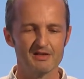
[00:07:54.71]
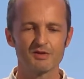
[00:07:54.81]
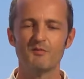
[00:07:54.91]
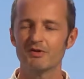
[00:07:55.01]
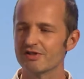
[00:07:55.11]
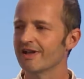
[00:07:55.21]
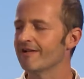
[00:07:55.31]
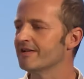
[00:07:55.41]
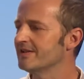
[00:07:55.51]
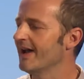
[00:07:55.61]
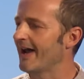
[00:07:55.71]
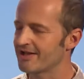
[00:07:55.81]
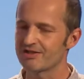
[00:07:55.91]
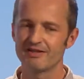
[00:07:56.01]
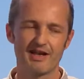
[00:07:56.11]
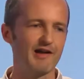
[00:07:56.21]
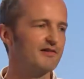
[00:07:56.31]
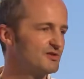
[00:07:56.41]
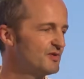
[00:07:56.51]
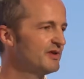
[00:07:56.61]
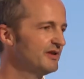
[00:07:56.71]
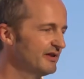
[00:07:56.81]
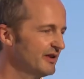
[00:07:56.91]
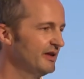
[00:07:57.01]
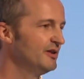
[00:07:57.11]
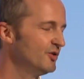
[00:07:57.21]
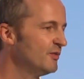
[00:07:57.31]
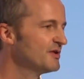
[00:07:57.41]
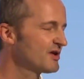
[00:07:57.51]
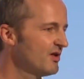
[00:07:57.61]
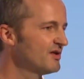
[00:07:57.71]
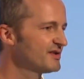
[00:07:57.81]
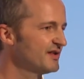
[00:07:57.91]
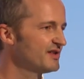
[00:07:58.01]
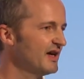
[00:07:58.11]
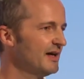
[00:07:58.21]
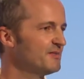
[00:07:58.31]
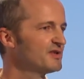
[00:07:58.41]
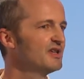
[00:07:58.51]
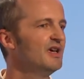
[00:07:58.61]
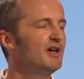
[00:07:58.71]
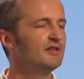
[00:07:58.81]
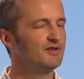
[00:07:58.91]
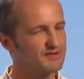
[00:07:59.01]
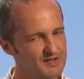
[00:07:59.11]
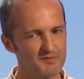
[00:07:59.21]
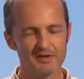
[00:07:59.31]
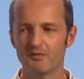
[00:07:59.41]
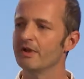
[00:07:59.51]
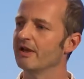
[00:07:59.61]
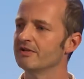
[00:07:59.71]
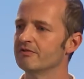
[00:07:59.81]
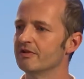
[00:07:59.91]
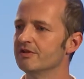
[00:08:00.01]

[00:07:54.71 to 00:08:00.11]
So modularity actually carries with it an, an enormous cost at times, not something we enter